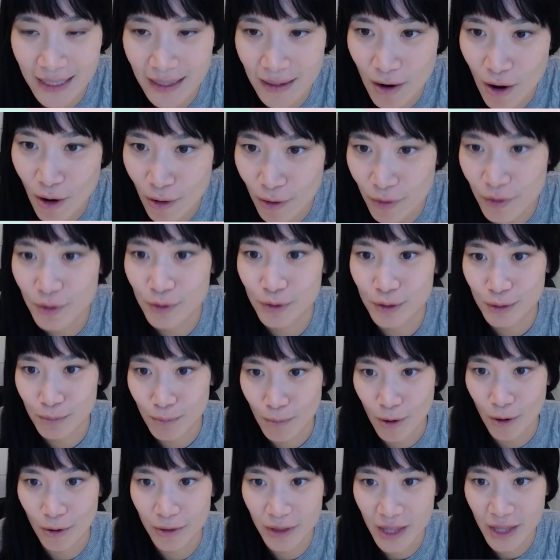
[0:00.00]
And all those
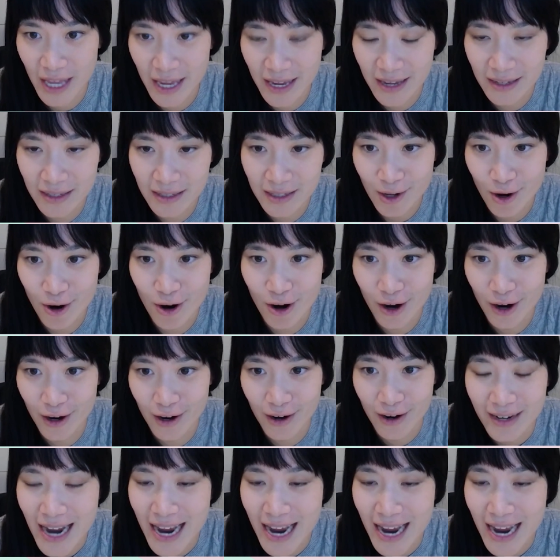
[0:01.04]
small things are